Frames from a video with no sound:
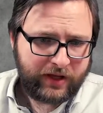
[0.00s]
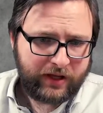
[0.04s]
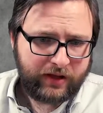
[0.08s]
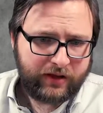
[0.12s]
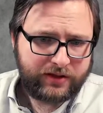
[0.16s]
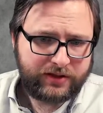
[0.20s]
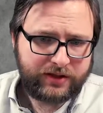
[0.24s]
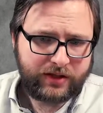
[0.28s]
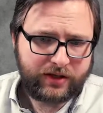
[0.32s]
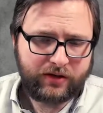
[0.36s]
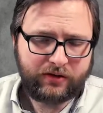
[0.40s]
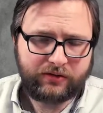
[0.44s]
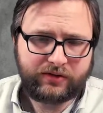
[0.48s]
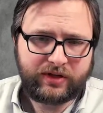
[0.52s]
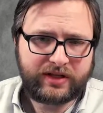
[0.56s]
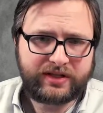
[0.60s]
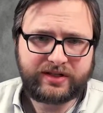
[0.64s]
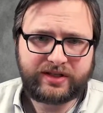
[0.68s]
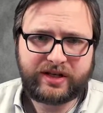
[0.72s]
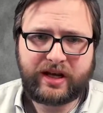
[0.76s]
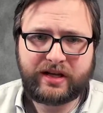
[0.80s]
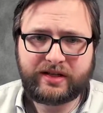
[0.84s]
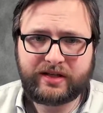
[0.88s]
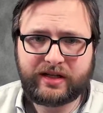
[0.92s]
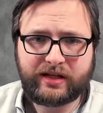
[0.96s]
So
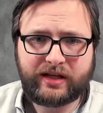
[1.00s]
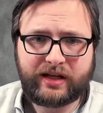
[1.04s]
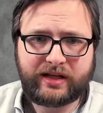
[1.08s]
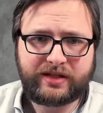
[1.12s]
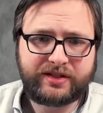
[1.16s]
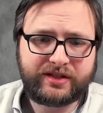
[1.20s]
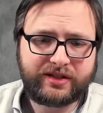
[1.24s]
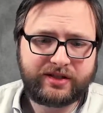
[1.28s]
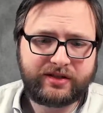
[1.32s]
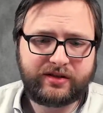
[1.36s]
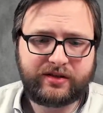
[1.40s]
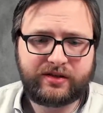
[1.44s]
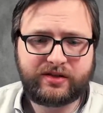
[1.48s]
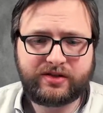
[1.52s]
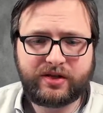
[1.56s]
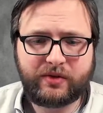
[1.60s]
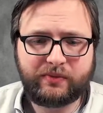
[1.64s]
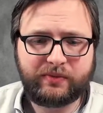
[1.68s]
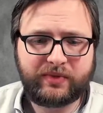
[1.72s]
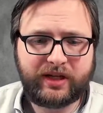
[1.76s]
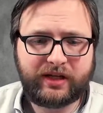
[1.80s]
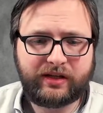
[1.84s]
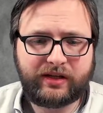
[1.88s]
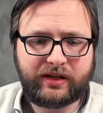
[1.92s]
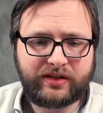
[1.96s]
I think that's
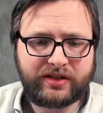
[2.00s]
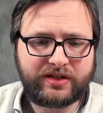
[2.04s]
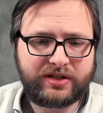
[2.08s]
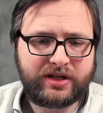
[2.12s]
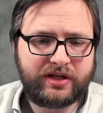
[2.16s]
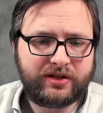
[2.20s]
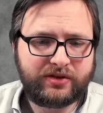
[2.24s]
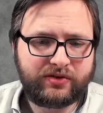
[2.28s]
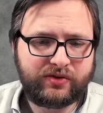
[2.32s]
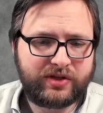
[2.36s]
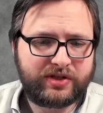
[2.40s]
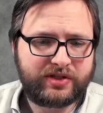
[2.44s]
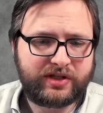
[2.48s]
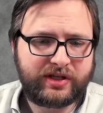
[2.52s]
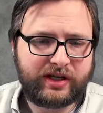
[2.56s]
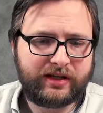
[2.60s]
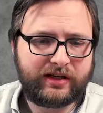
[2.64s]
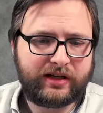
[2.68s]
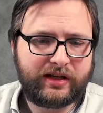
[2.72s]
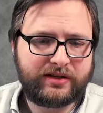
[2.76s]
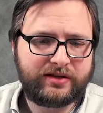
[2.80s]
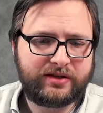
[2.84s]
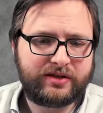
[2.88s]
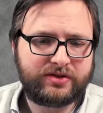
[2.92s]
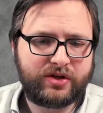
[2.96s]
something that is interesting.
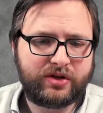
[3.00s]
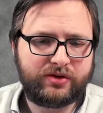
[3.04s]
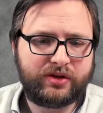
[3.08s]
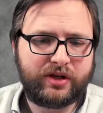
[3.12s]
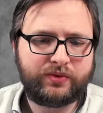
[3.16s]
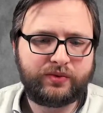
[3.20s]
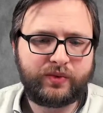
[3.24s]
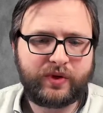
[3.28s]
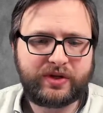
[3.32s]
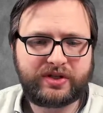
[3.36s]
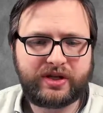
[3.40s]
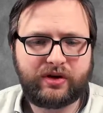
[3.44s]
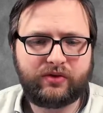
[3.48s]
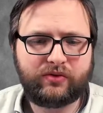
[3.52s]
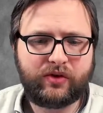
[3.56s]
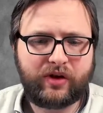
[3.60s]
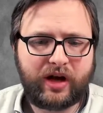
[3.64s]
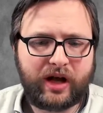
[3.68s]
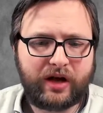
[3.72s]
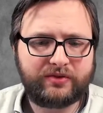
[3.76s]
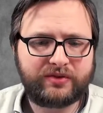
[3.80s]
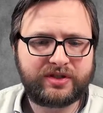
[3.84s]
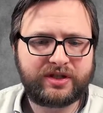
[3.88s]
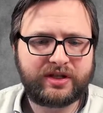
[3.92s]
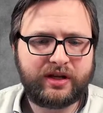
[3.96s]
That was
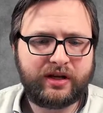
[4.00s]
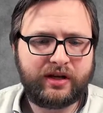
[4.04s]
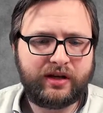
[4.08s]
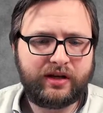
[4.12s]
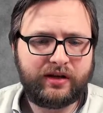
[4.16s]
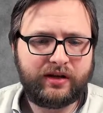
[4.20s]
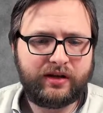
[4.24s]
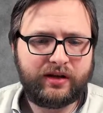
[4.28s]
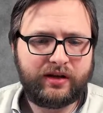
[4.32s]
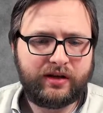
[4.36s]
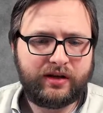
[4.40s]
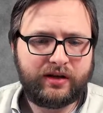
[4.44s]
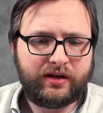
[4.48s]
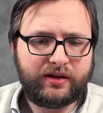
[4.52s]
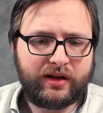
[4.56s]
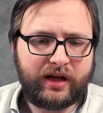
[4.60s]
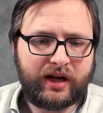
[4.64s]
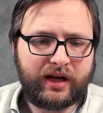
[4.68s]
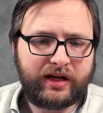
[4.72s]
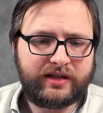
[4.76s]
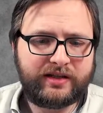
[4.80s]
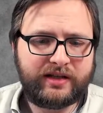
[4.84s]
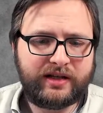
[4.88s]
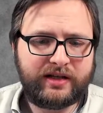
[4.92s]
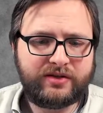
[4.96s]
around
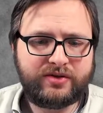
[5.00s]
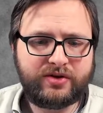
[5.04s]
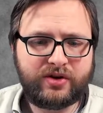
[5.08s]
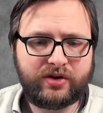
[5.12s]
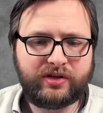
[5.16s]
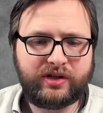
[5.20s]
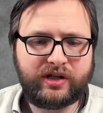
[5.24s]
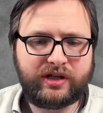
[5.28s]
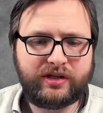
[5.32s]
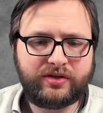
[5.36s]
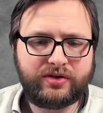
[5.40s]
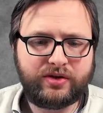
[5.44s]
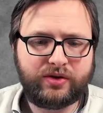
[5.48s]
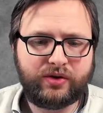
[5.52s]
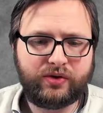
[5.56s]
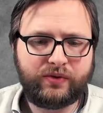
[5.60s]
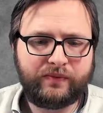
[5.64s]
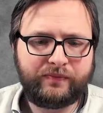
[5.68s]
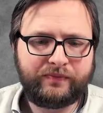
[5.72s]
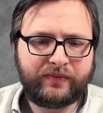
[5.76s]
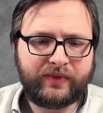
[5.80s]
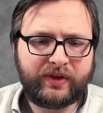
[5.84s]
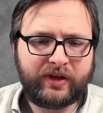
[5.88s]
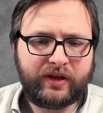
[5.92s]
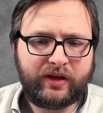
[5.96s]
1932.
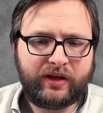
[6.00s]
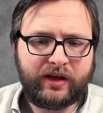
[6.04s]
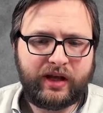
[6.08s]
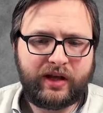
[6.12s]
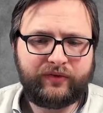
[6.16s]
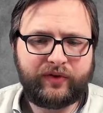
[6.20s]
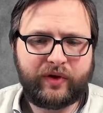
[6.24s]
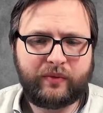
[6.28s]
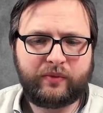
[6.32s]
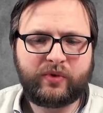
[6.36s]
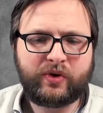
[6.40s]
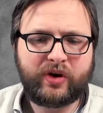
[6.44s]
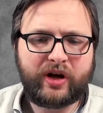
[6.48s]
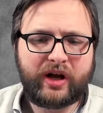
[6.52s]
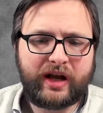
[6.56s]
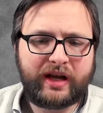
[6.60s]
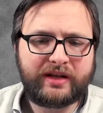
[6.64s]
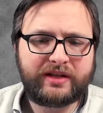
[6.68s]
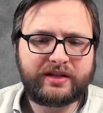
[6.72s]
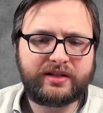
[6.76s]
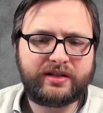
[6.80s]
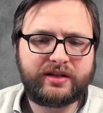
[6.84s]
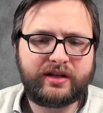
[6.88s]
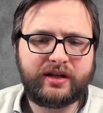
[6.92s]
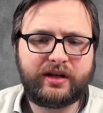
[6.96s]
If I'm
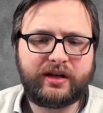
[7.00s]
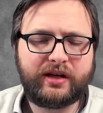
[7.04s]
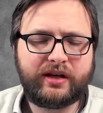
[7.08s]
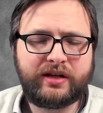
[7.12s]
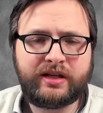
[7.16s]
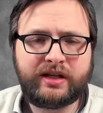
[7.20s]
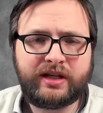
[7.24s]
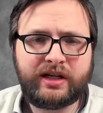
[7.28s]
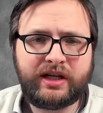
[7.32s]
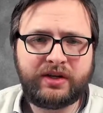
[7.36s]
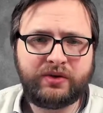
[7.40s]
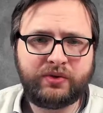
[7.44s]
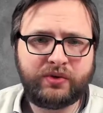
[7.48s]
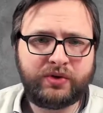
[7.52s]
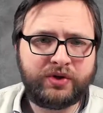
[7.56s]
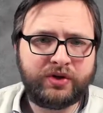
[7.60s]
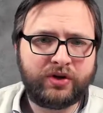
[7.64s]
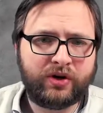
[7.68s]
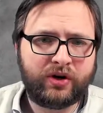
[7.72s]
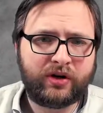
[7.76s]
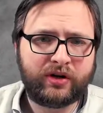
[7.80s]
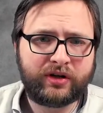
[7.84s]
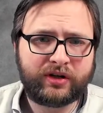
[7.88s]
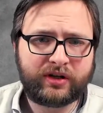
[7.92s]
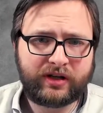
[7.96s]
right, the New
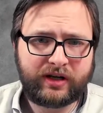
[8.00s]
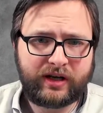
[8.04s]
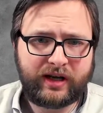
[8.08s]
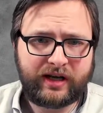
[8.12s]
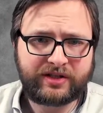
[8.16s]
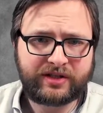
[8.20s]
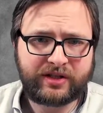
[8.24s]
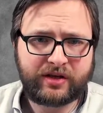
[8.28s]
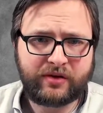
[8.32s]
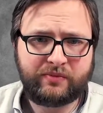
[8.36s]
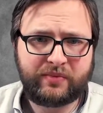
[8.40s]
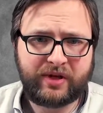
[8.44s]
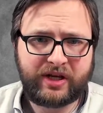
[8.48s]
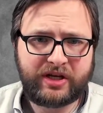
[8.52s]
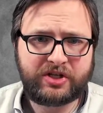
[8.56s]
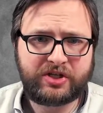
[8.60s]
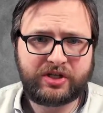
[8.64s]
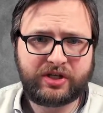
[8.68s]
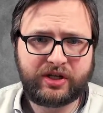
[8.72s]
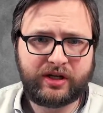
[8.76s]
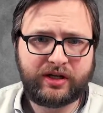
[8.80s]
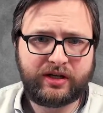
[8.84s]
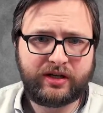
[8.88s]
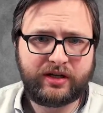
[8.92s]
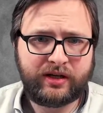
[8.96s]
York
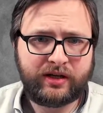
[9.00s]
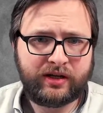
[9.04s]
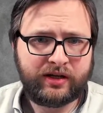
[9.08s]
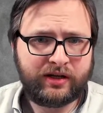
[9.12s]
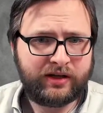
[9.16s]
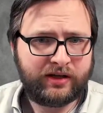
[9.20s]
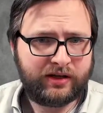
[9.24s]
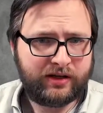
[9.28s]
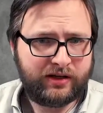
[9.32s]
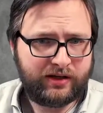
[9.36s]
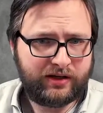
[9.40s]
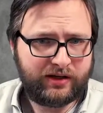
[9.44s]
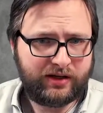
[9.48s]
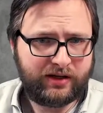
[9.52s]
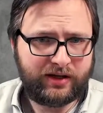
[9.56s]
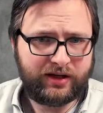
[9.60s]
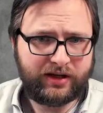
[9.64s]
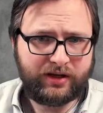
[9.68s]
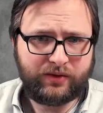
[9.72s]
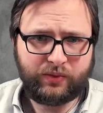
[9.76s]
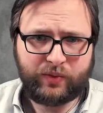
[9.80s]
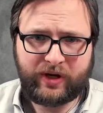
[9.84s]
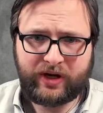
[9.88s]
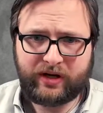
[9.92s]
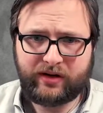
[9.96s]
exhibition
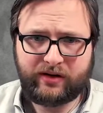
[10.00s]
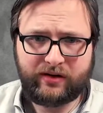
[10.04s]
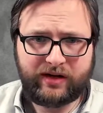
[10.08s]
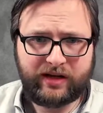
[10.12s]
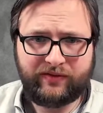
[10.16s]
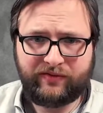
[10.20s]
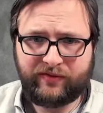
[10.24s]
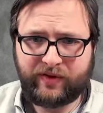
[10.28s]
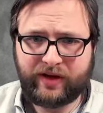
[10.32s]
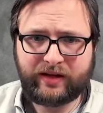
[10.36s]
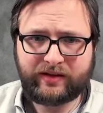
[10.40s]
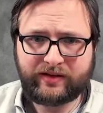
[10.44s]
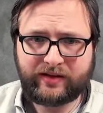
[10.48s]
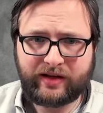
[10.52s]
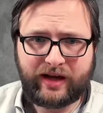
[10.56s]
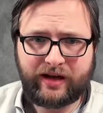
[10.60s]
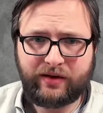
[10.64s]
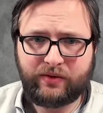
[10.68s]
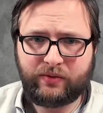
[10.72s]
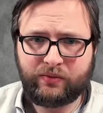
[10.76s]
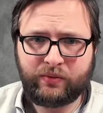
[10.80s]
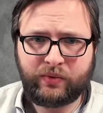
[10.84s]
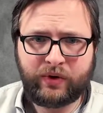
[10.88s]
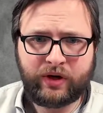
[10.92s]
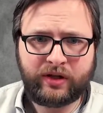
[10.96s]
where
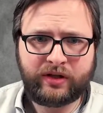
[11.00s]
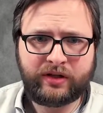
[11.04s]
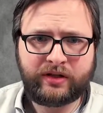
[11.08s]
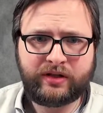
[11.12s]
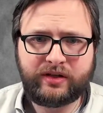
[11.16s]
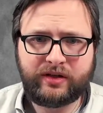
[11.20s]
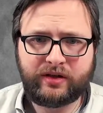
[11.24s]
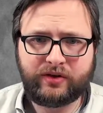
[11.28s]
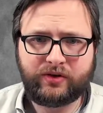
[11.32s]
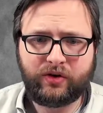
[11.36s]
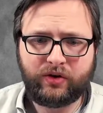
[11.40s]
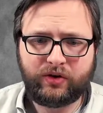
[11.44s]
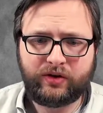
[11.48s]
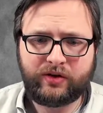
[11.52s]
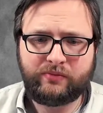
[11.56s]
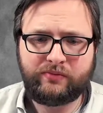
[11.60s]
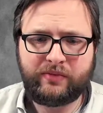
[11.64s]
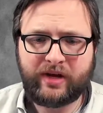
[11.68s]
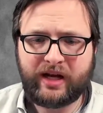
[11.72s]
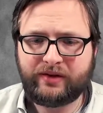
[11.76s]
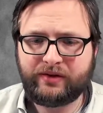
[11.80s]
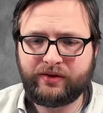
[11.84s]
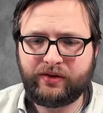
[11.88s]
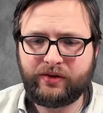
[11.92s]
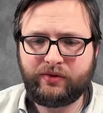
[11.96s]
Invicta won the golden
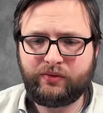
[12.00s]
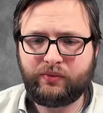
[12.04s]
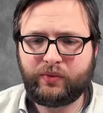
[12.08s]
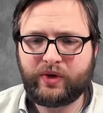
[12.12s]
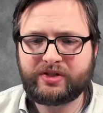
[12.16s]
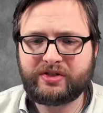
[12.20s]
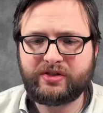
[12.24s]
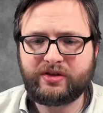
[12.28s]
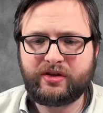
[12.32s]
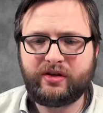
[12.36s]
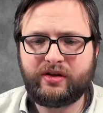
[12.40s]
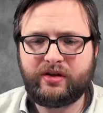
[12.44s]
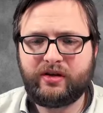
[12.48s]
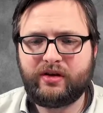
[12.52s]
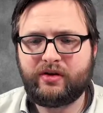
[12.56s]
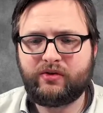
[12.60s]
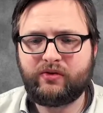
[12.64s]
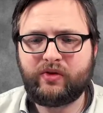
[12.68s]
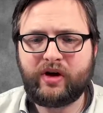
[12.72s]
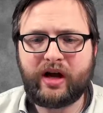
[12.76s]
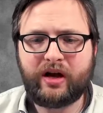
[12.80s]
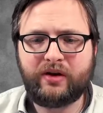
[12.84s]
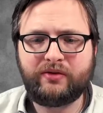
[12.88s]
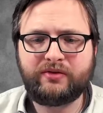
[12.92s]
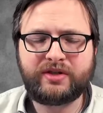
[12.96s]
medal was
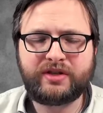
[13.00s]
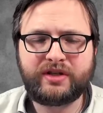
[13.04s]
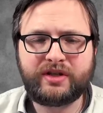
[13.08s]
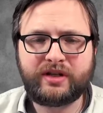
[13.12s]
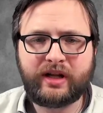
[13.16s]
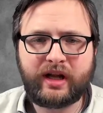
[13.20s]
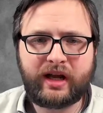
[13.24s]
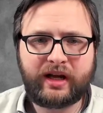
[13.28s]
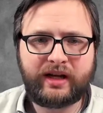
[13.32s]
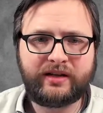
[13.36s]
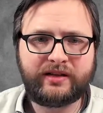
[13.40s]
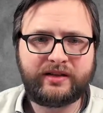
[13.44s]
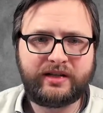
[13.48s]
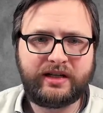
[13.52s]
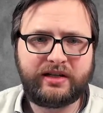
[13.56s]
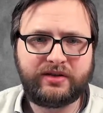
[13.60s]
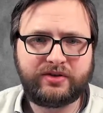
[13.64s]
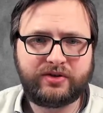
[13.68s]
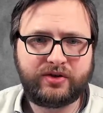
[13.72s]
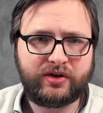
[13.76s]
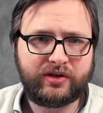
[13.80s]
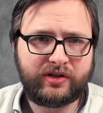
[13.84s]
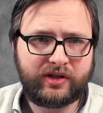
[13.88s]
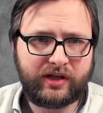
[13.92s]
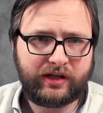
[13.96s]
around
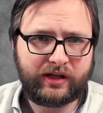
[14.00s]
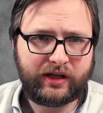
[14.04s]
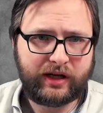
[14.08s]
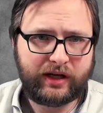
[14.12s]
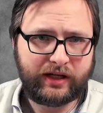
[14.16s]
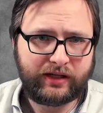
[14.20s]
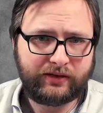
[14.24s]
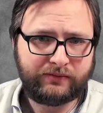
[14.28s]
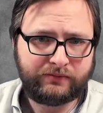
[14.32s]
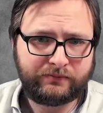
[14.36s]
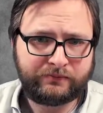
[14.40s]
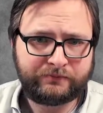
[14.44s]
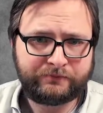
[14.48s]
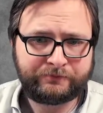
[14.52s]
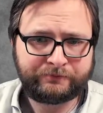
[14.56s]
1939.